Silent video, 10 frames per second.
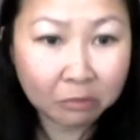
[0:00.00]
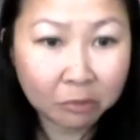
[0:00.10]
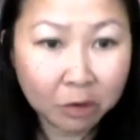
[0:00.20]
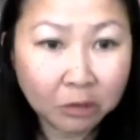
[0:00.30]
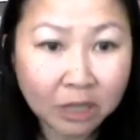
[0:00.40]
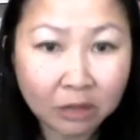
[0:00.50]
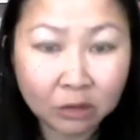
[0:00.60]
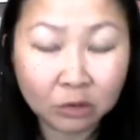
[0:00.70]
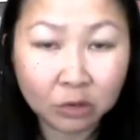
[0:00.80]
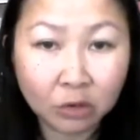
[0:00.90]
goes out the
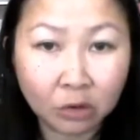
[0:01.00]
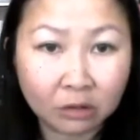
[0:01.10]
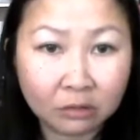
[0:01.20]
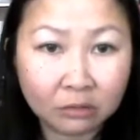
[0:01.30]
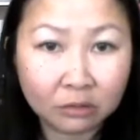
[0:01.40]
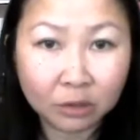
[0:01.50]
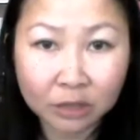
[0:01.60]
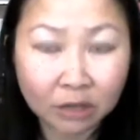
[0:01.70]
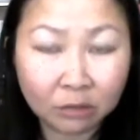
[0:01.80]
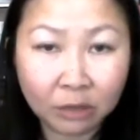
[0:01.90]
door, goes
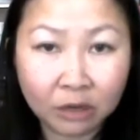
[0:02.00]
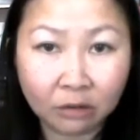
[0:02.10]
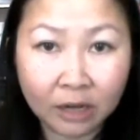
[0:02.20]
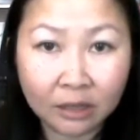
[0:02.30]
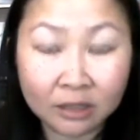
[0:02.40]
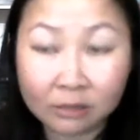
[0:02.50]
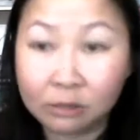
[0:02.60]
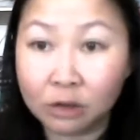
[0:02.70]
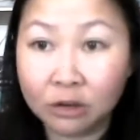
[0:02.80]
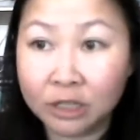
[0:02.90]
out the window, right? Because the
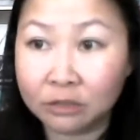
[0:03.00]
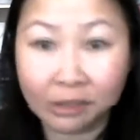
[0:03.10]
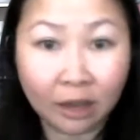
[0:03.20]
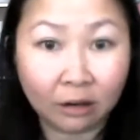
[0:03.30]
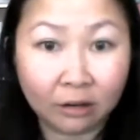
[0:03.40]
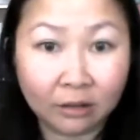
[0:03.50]
cookie's right there.